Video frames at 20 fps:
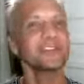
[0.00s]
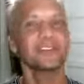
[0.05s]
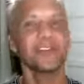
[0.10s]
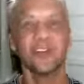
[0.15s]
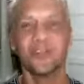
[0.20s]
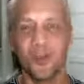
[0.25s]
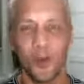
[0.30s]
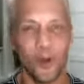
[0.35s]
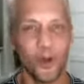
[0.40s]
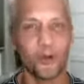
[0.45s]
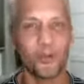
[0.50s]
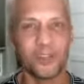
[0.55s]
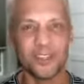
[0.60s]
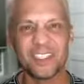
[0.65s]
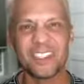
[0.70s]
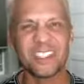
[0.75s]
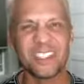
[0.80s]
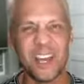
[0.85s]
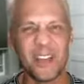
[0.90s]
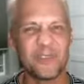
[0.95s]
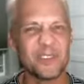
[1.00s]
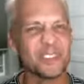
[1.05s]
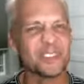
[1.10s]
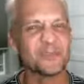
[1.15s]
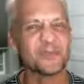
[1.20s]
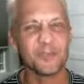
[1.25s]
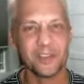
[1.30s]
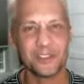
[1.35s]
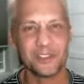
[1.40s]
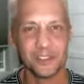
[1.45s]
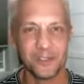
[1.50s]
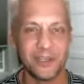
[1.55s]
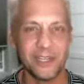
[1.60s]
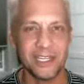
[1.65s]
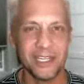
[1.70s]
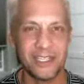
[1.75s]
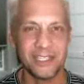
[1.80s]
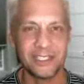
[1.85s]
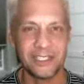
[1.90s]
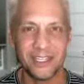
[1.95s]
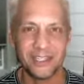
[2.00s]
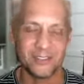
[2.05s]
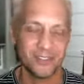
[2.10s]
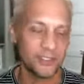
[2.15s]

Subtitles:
all this stuff, as frustrating as it is.